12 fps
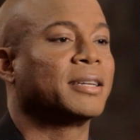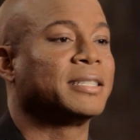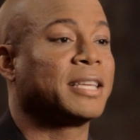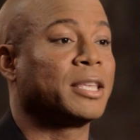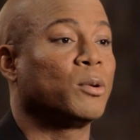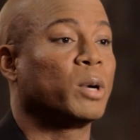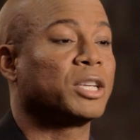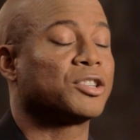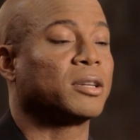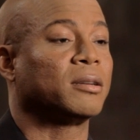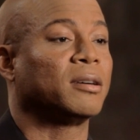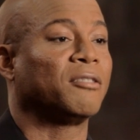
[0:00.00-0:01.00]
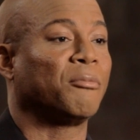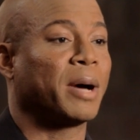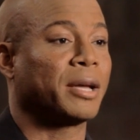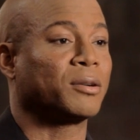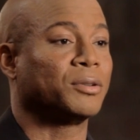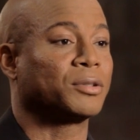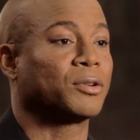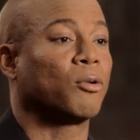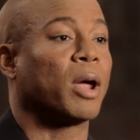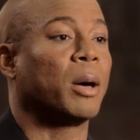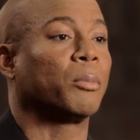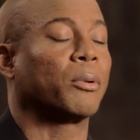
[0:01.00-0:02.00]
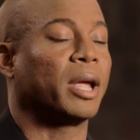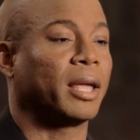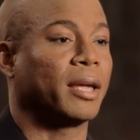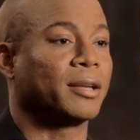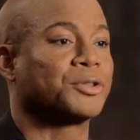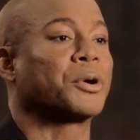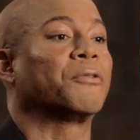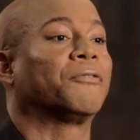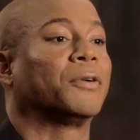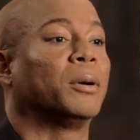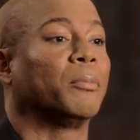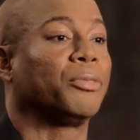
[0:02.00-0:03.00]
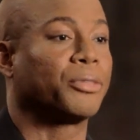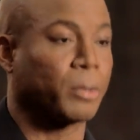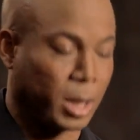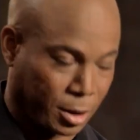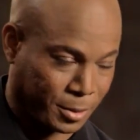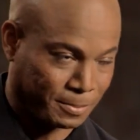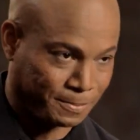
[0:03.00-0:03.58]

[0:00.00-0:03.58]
continuation of Michael's groundbreaking short film Thriller.